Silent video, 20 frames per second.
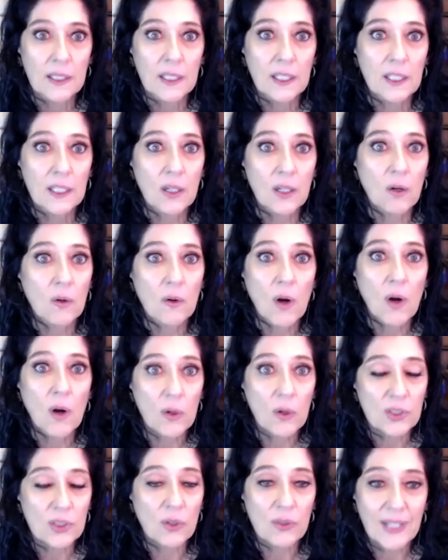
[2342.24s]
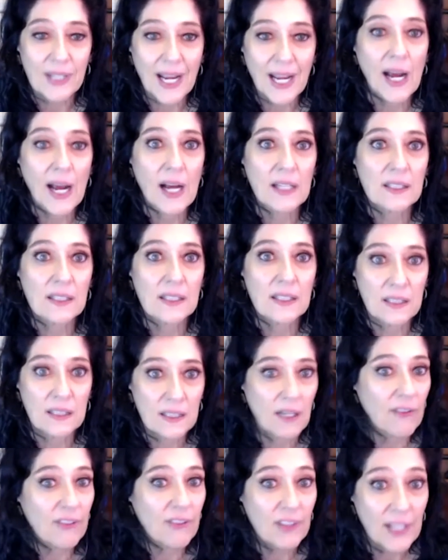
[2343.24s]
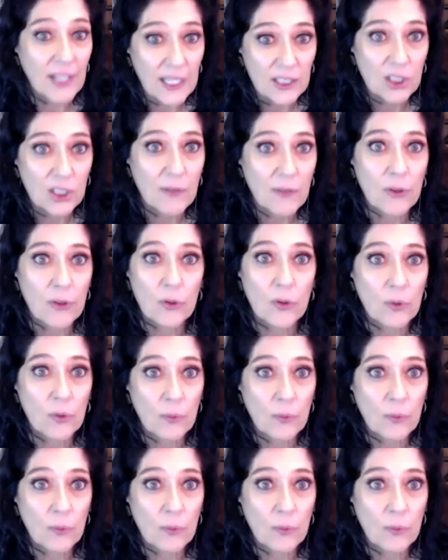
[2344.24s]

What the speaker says: ozone gas insufflation through the